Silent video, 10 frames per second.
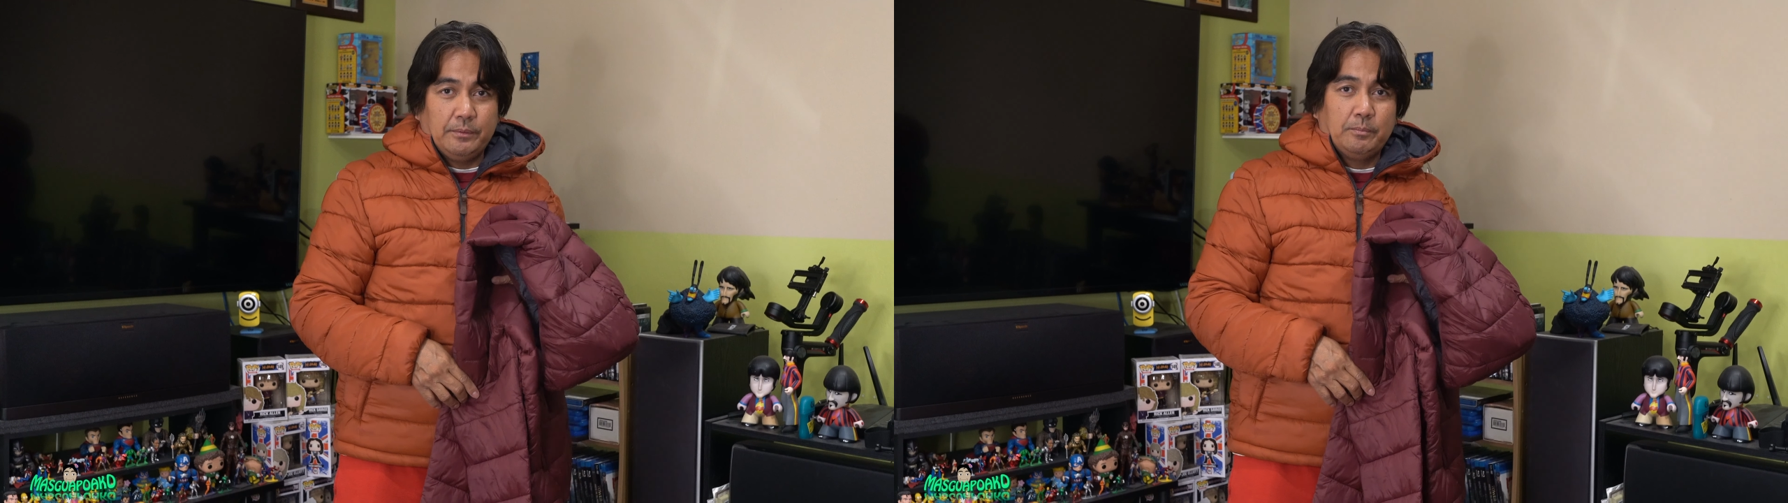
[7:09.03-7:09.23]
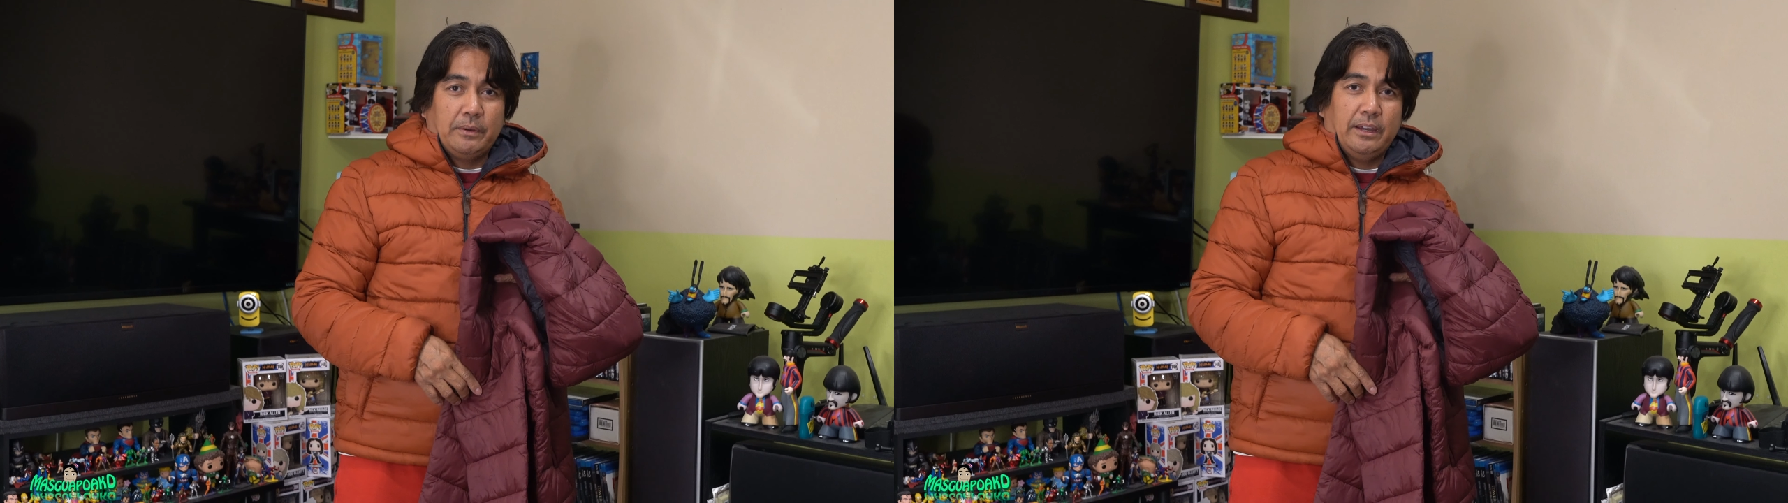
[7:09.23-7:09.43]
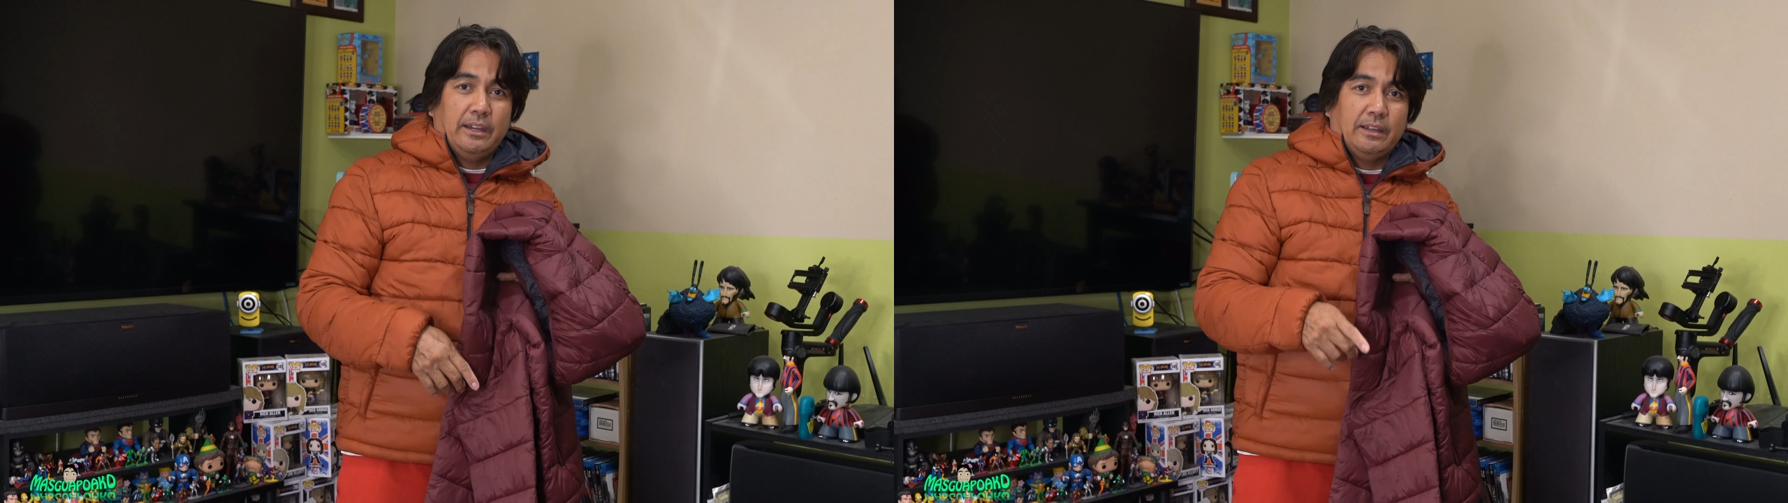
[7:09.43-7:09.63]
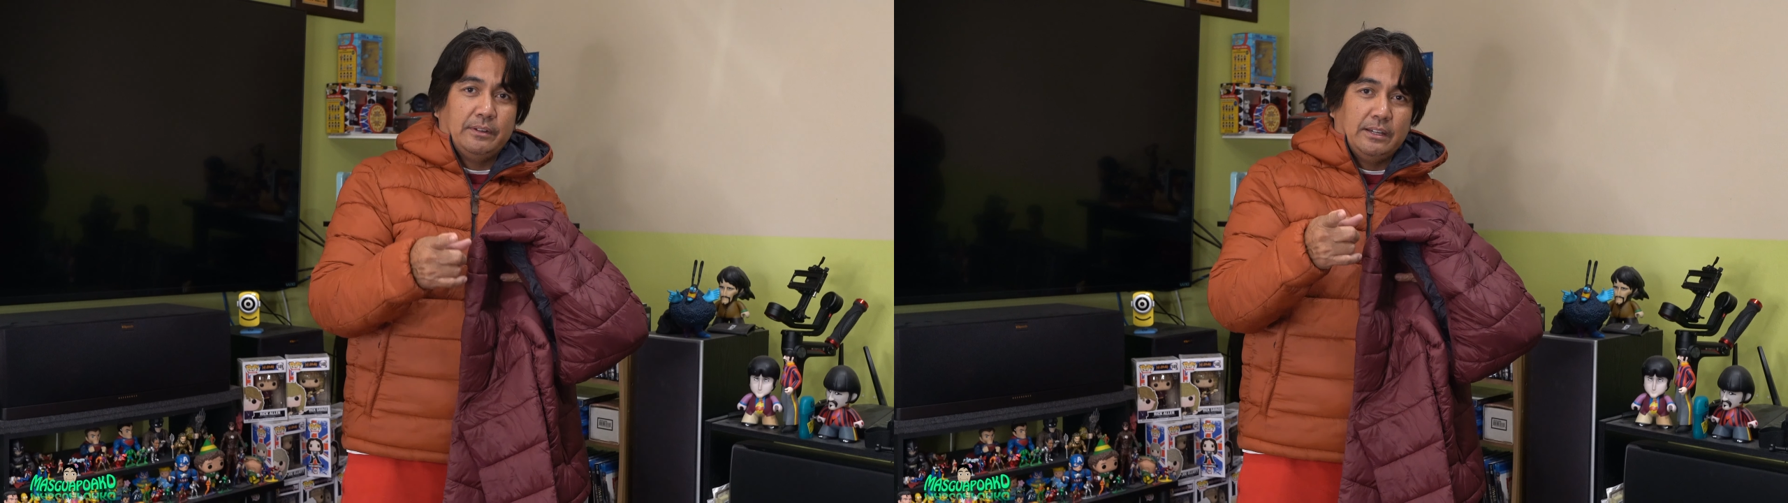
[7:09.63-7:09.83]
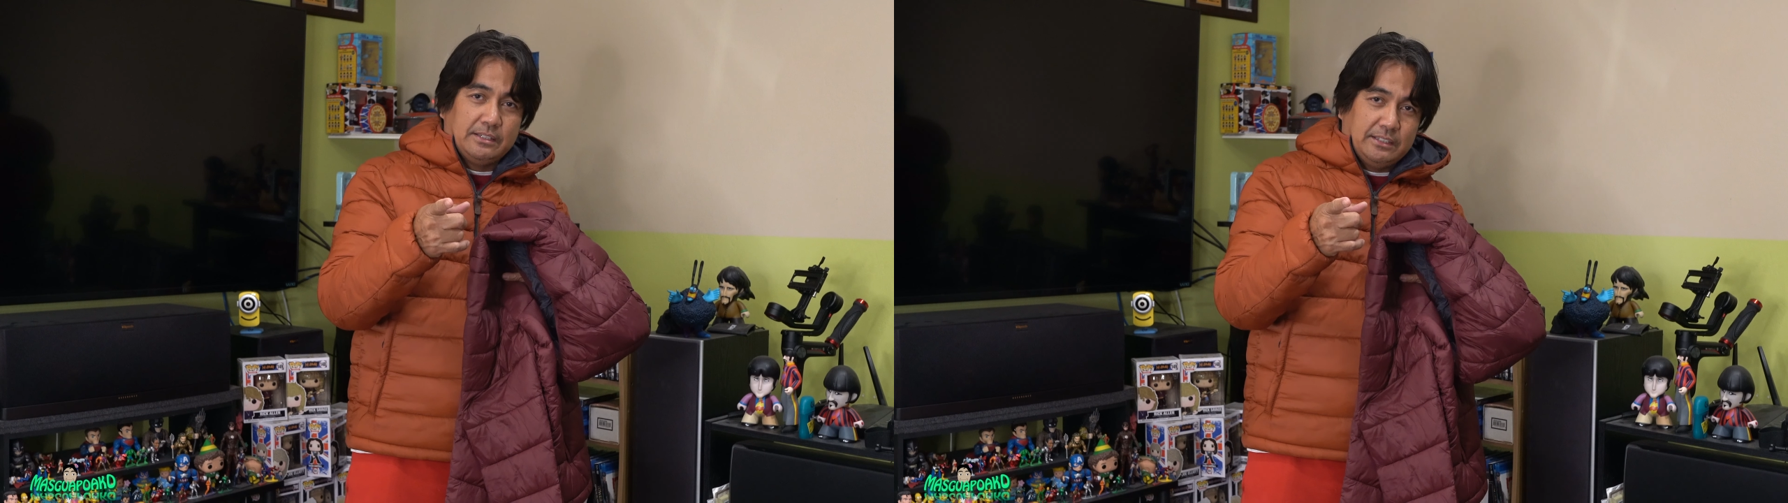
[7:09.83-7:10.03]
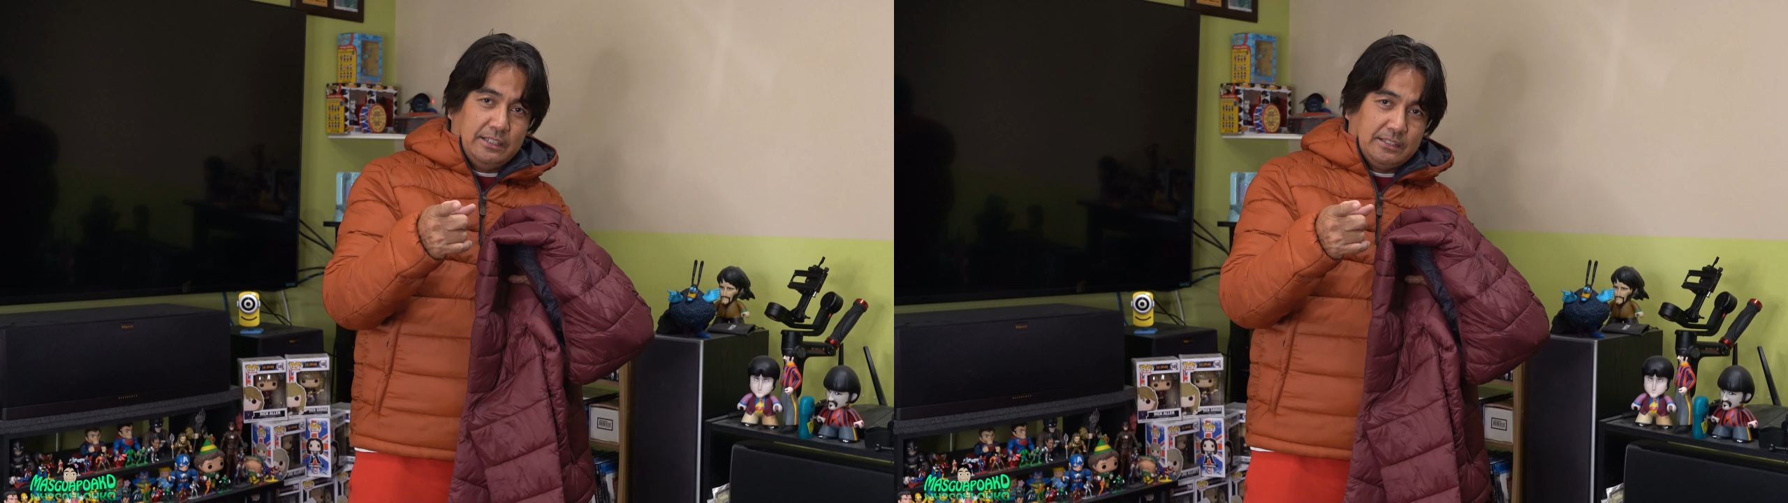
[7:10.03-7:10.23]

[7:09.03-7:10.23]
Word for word: Goodbye, have a nice day,